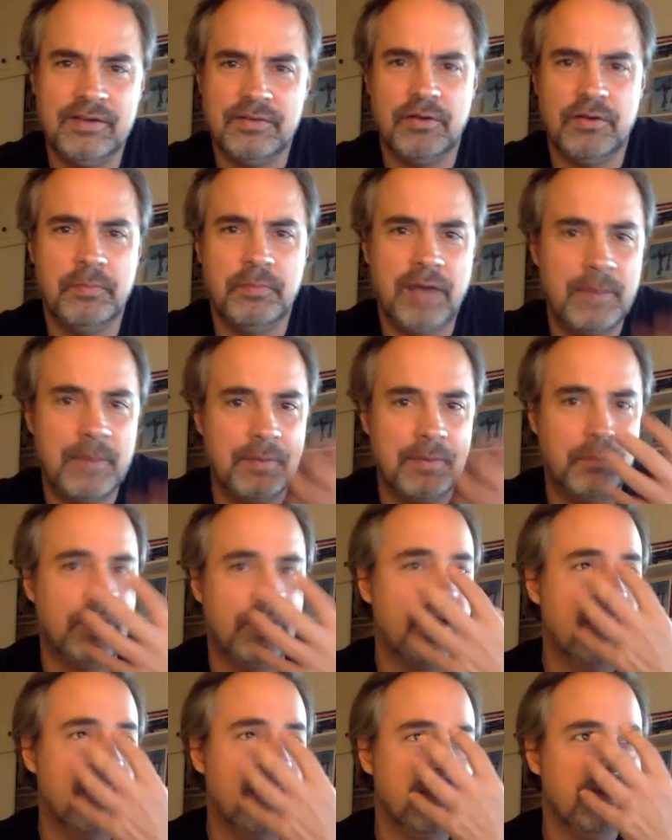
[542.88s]
Obama,
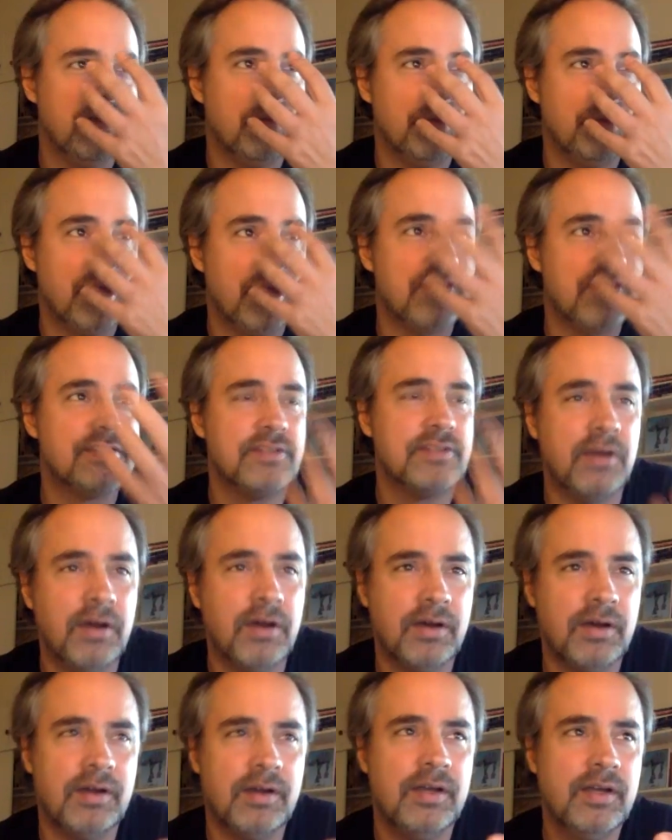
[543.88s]
what I
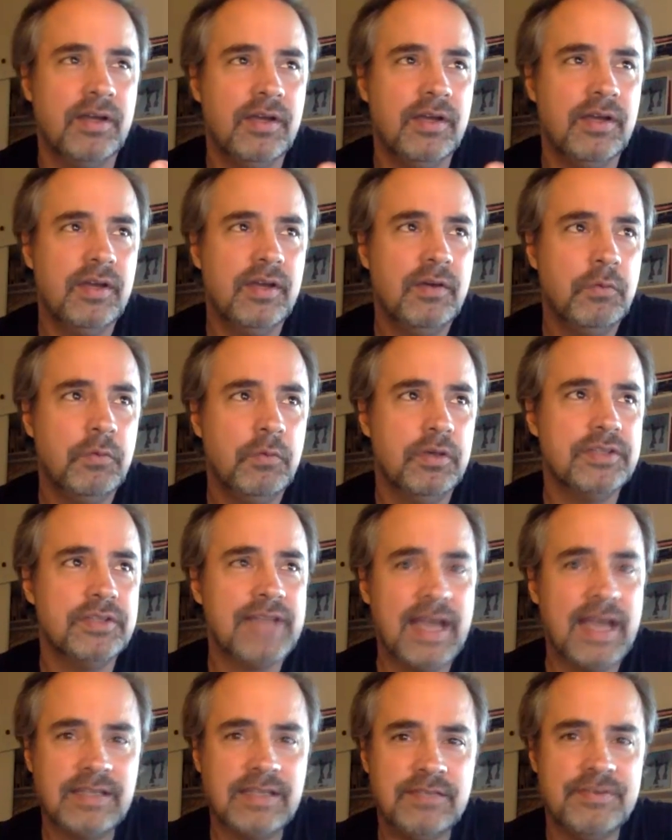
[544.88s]
saw was
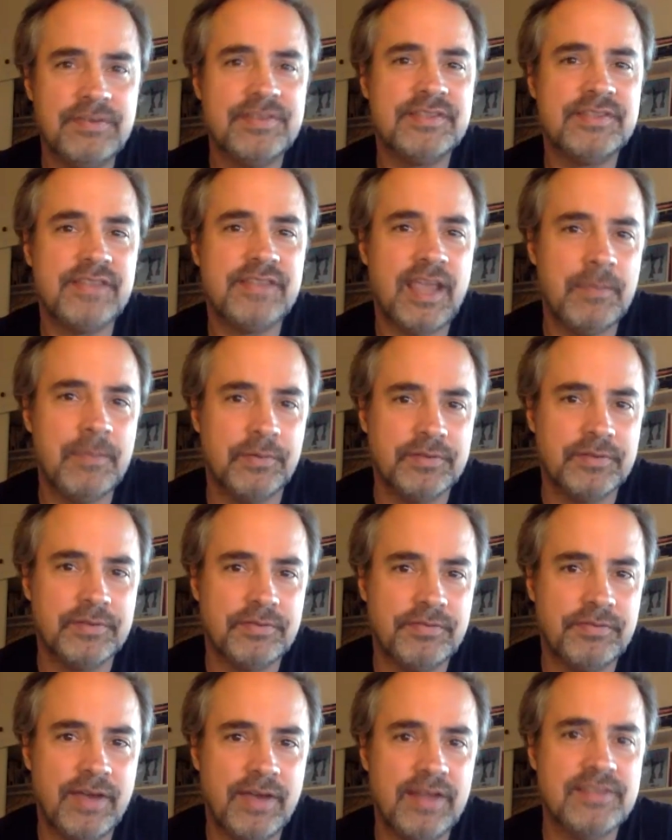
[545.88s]
activists able to
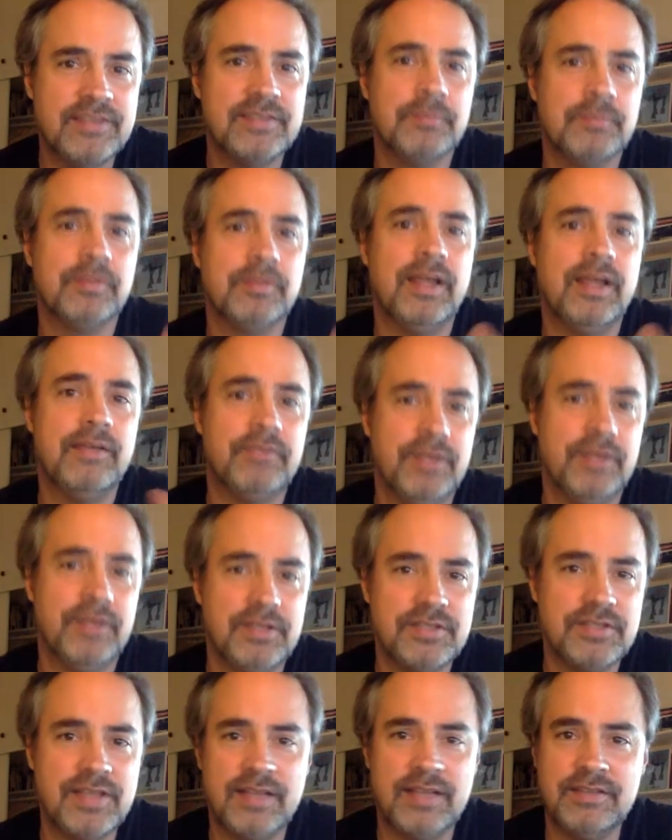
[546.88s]
find some
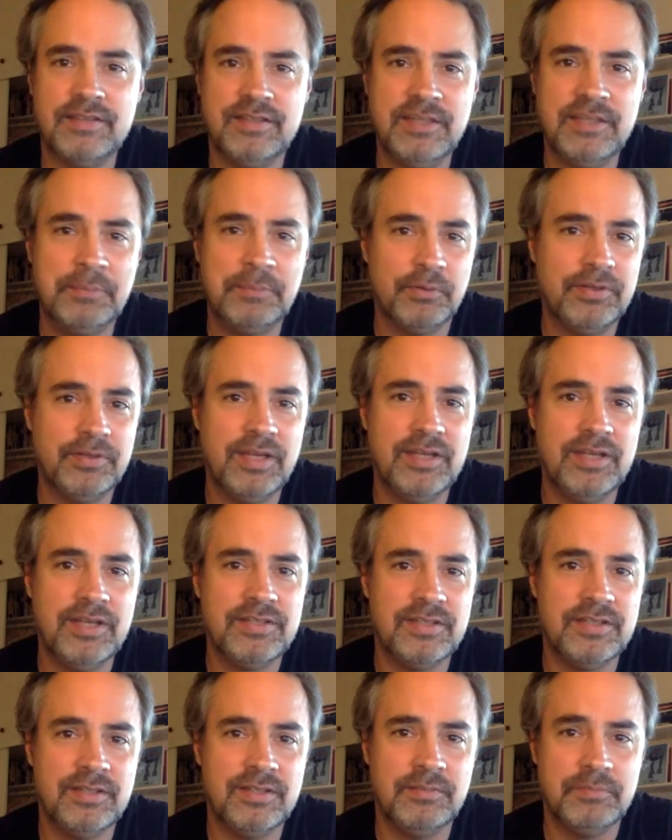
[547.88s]
leverage, that the
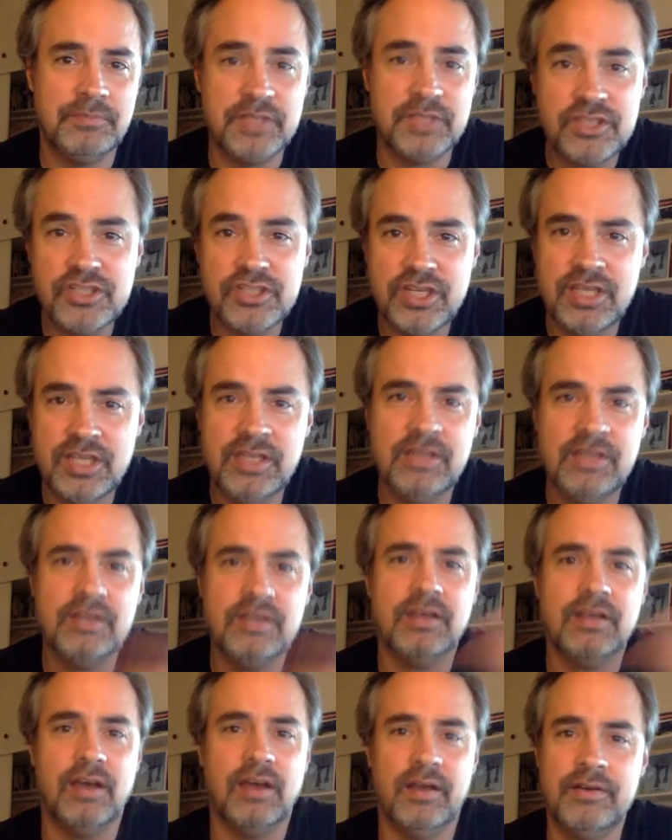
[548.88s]
deportation
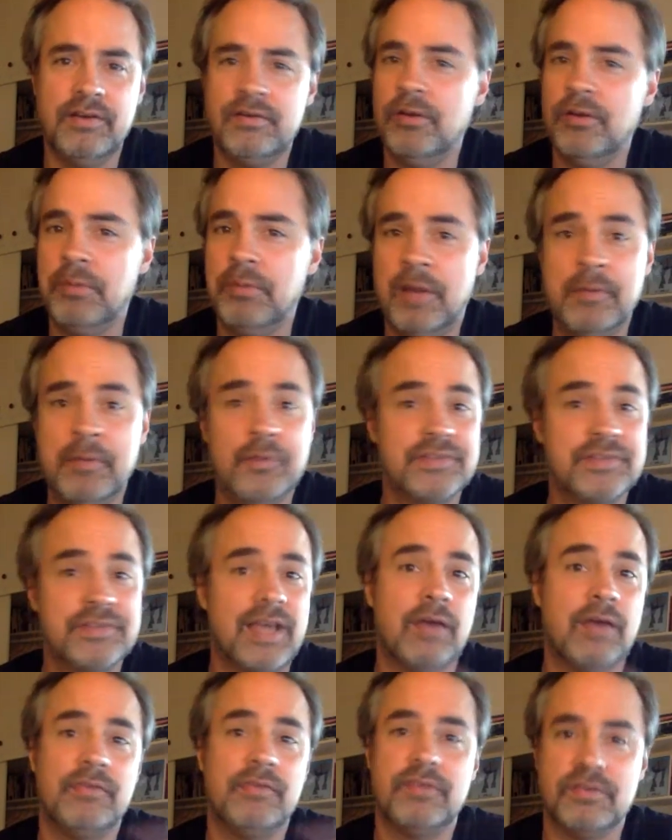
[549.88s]
machine under Obama was
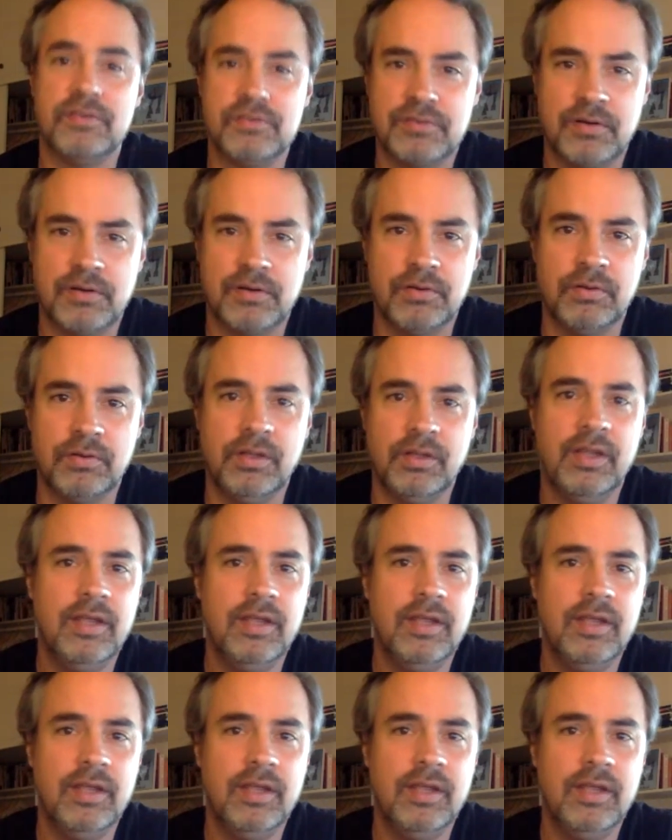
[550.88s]
out of control,